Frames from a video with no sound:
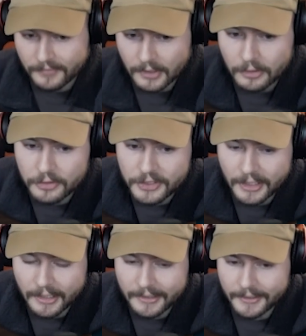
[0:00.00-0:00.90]
Because
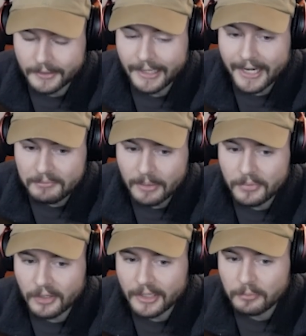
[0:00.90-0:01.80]
I
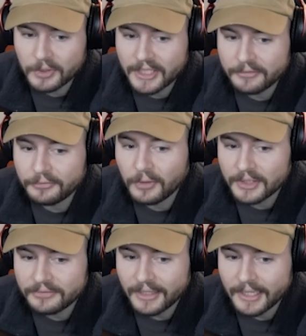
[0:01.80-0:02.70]
remember it would give
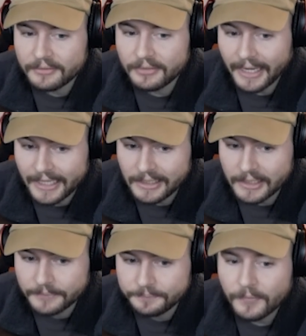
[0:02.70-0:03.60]

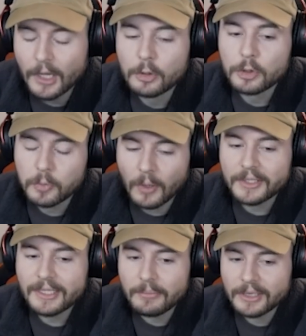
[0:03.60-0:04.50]
4580,
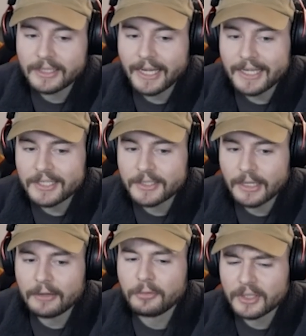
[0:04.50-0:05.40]
20 ability haste,
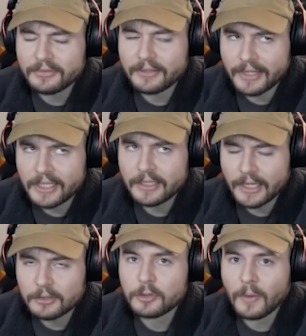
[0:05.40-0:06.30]
4580,
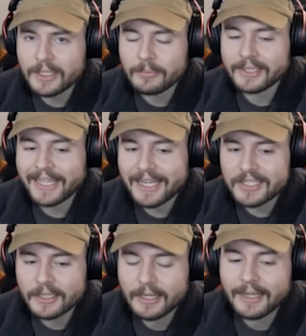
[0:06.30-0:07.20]
yeah, 20 ability
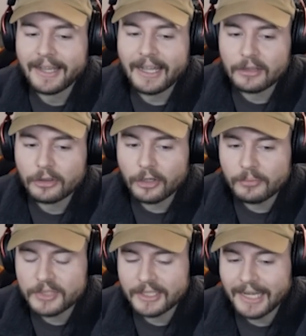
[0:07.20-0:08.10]
haste, and
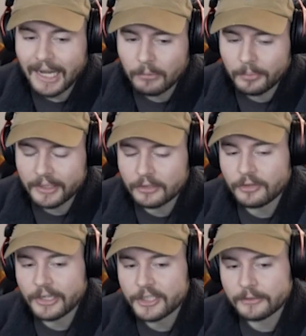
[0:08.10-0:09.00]
30% armor
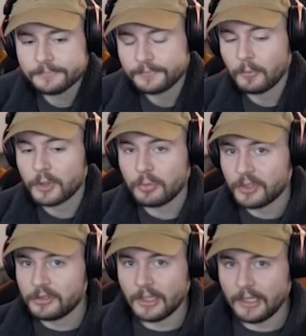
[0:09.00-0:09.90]
penetration, which
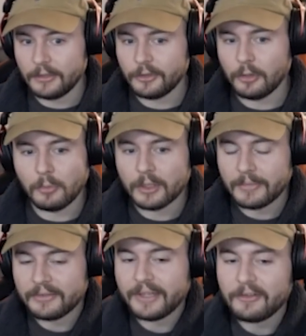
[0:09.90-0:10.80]
was one of
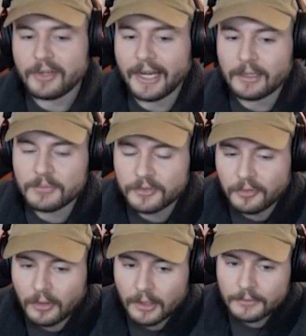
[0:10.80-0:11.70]
my favorite items
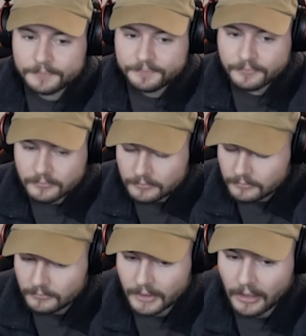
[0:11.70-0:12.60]
for
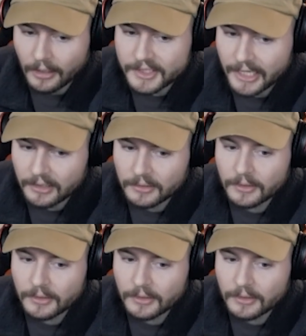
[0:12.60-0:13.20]
Kayle.